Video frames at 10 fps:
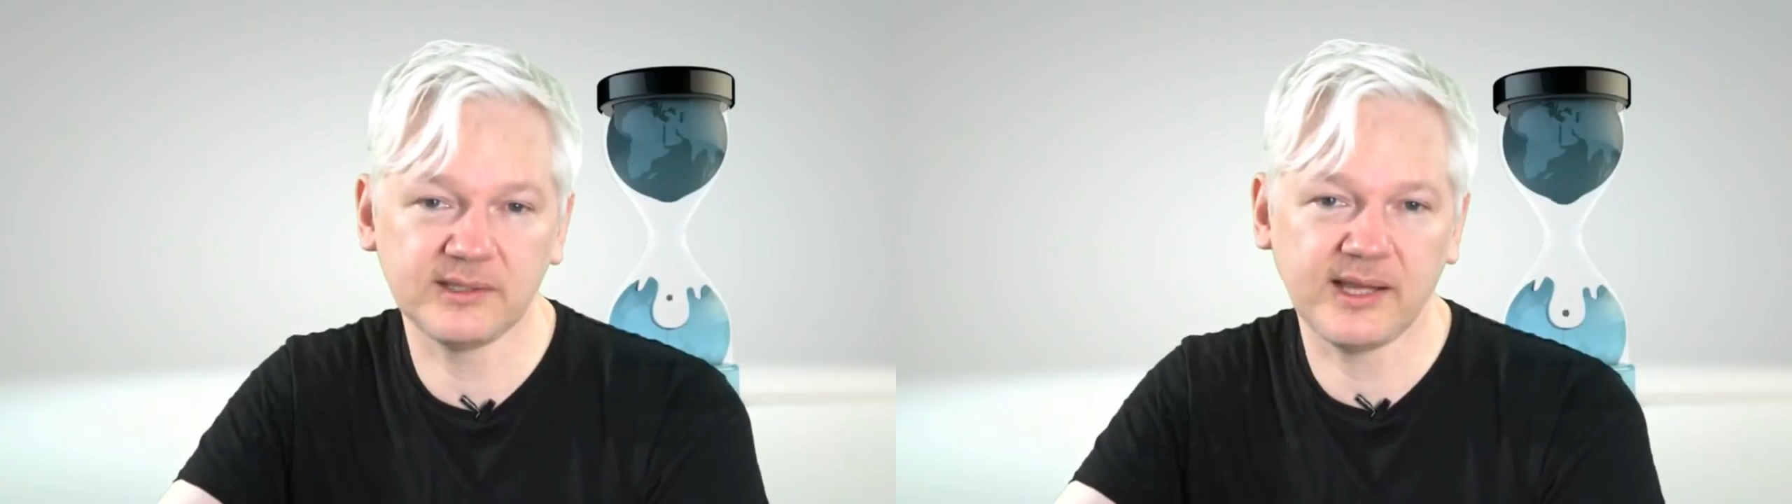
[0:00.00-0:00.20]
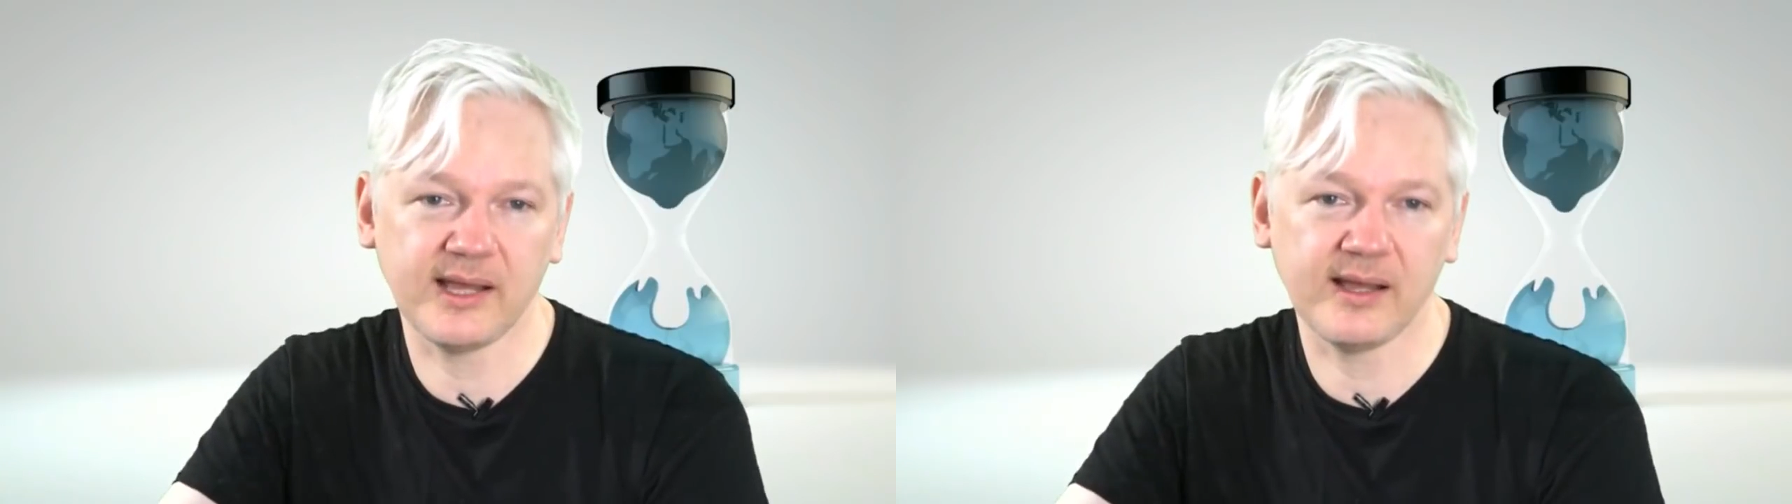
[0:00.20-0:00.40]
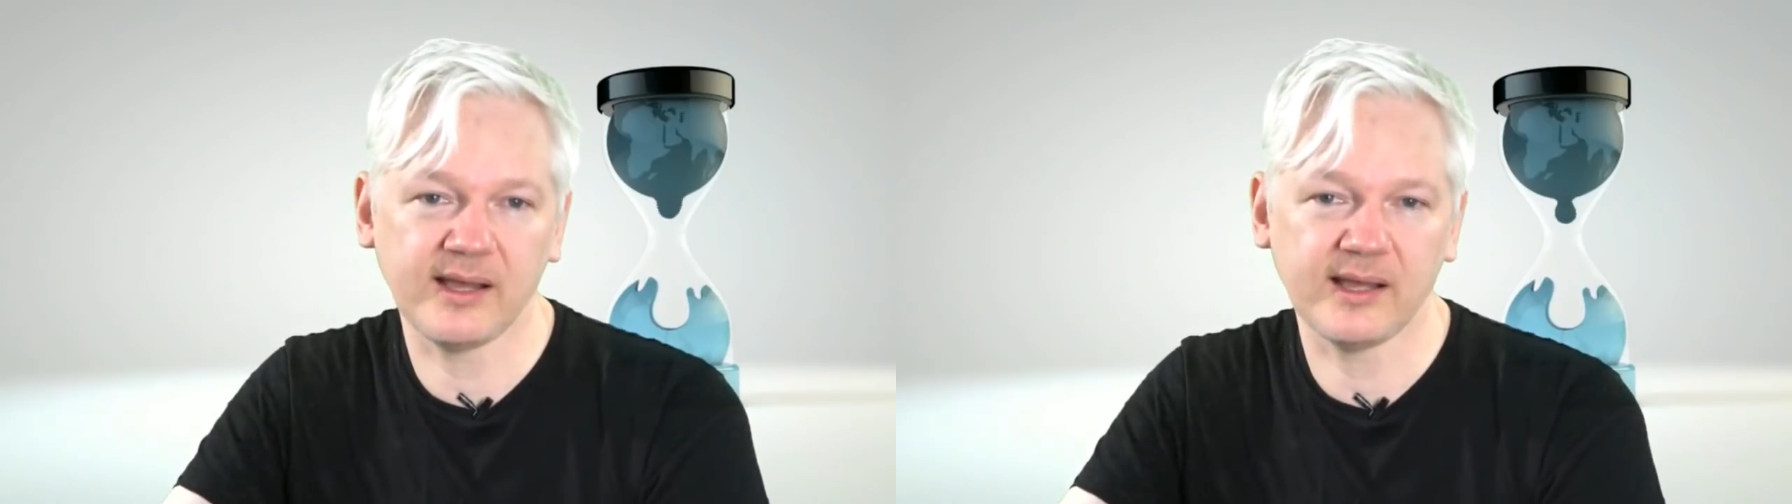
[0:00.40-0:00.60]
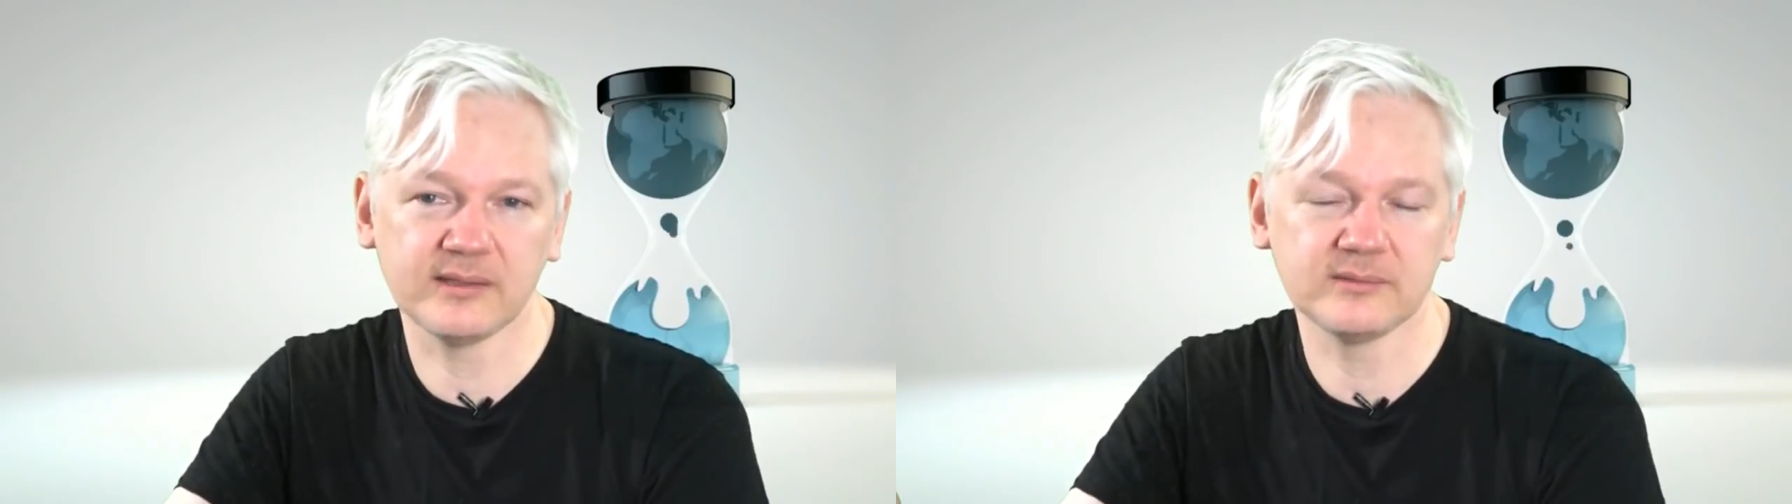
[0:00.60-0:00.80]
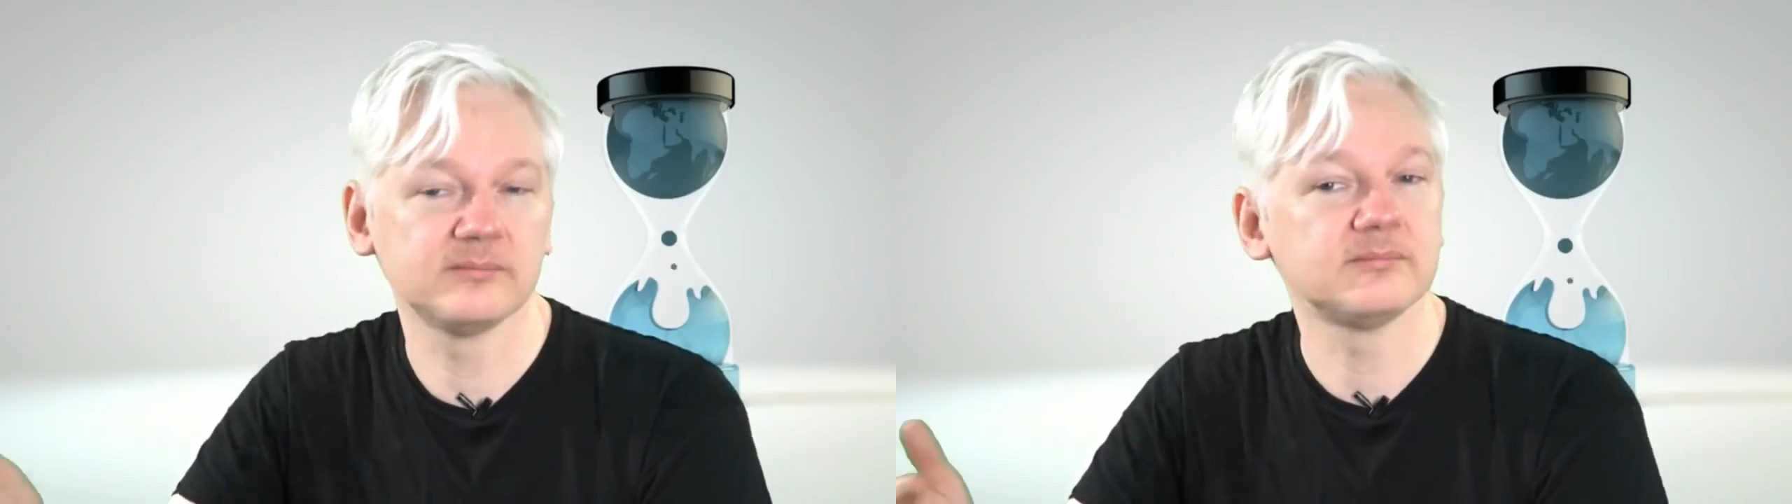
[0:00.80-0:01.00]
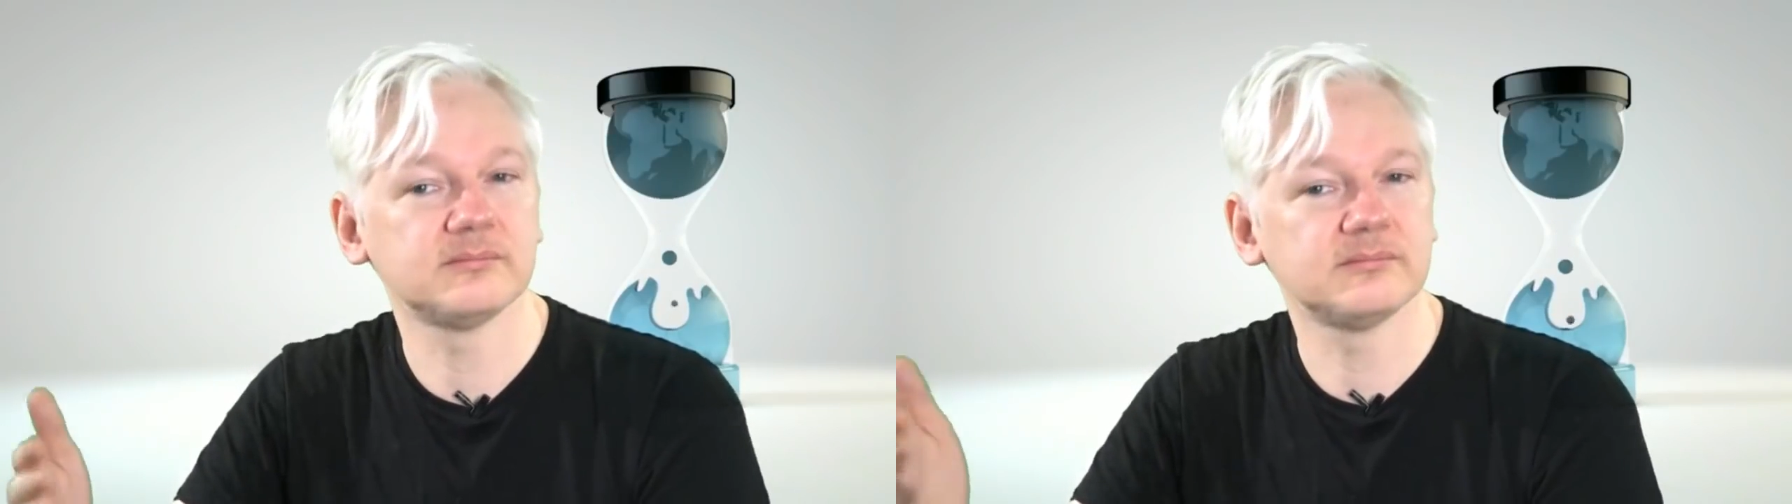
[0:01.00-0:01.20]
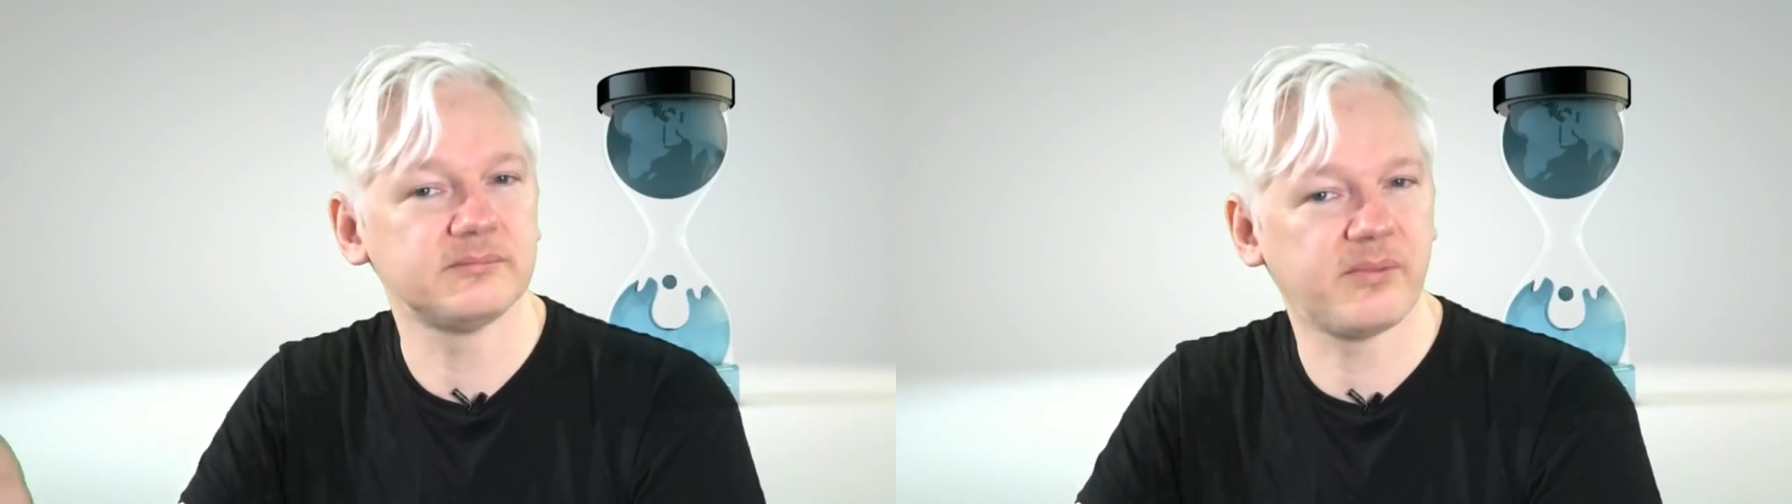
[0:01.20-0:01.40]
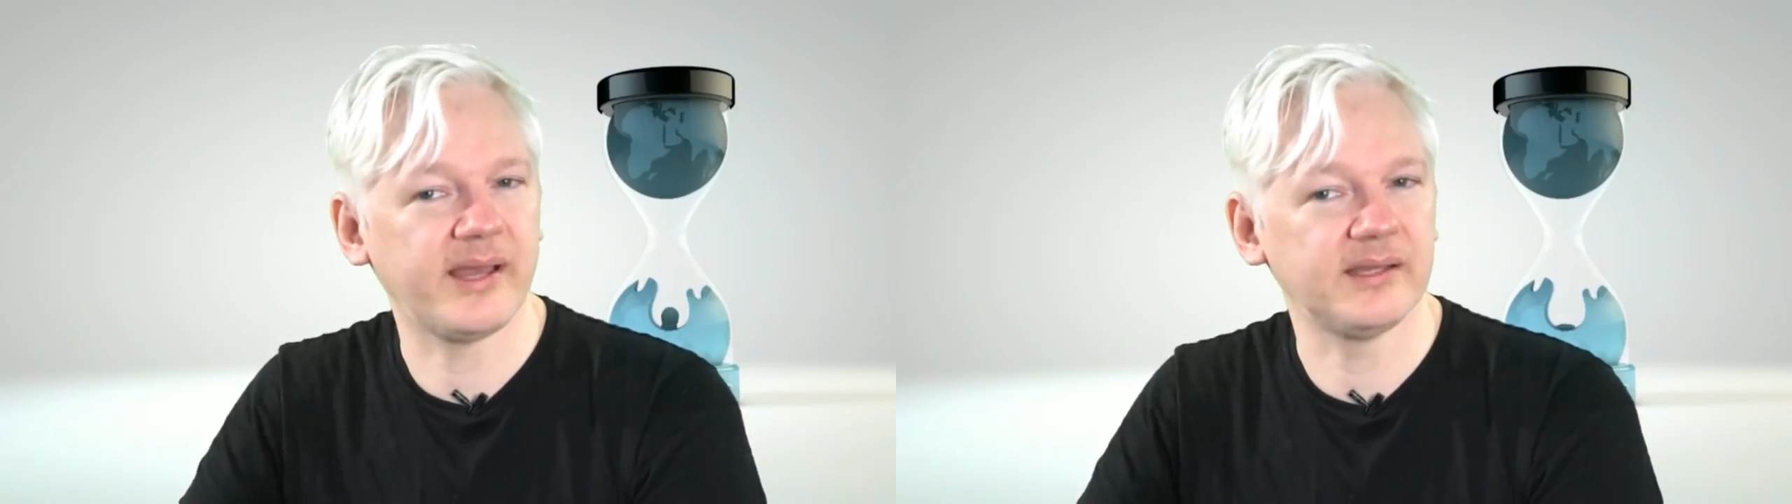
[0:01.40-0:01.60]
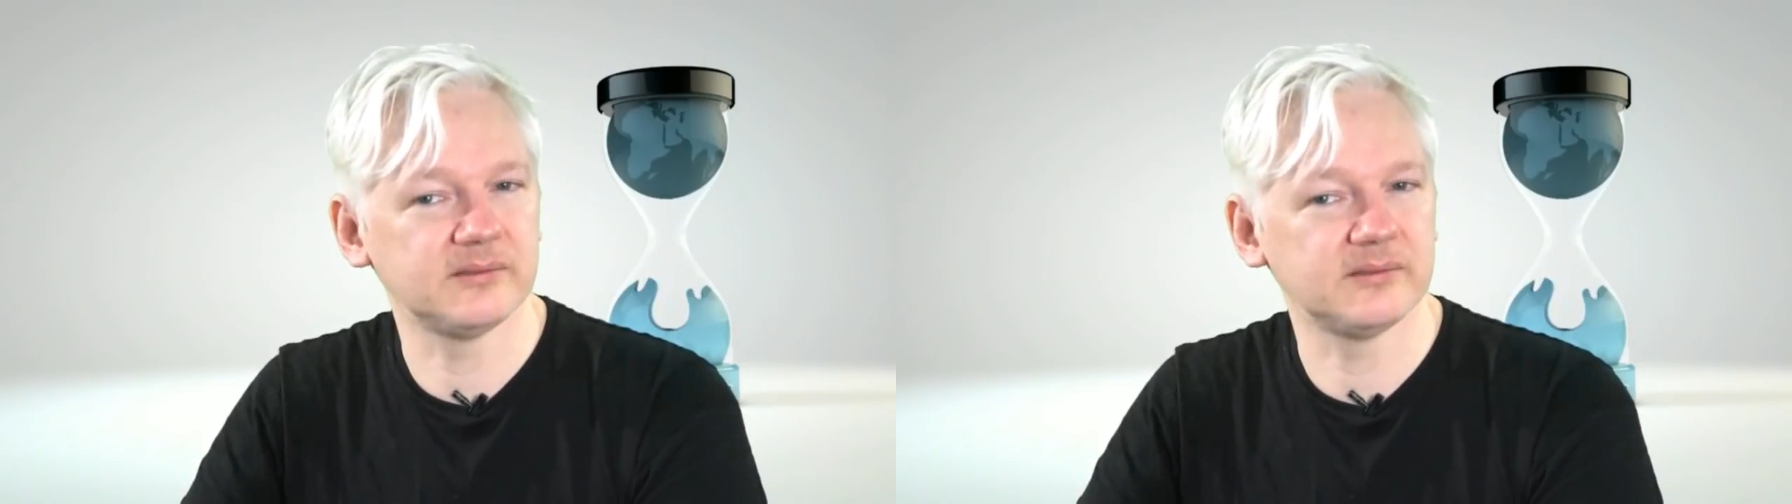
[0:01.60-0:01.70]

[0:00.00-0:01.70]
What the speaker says: by